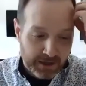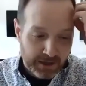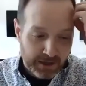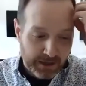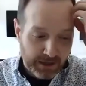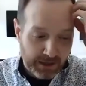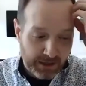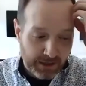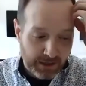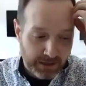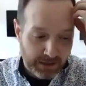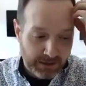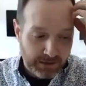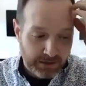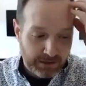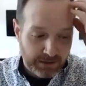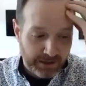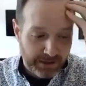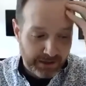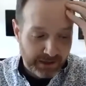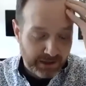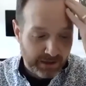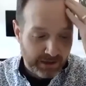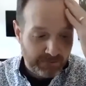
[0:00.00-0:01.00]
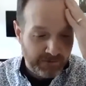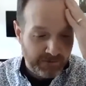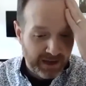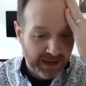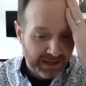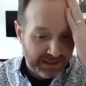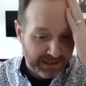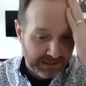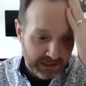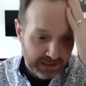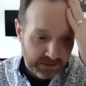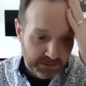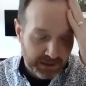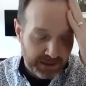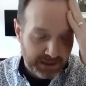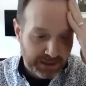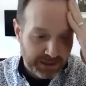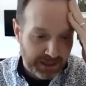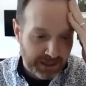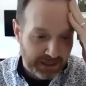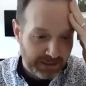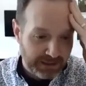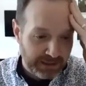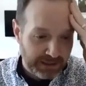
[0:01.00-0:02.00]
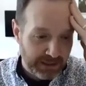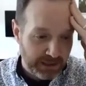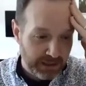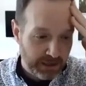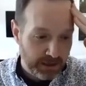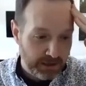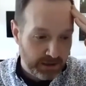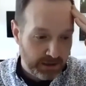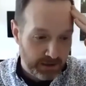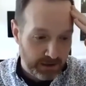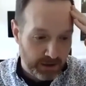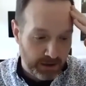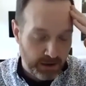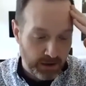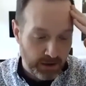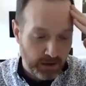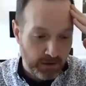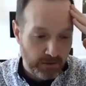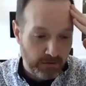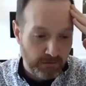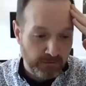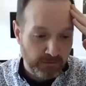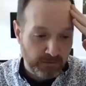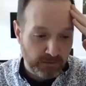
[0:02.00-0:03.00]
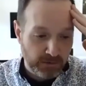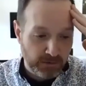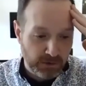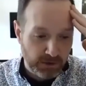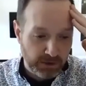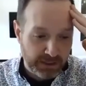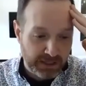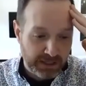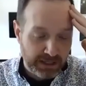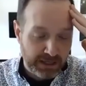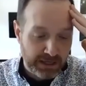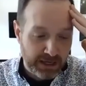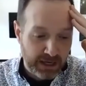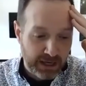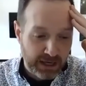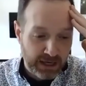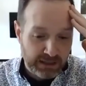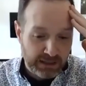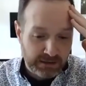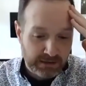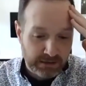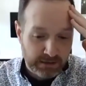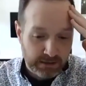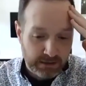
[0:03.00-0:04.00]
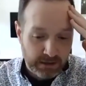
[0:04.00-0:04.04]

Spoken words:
And like, I'm fascinated by the idea of looking at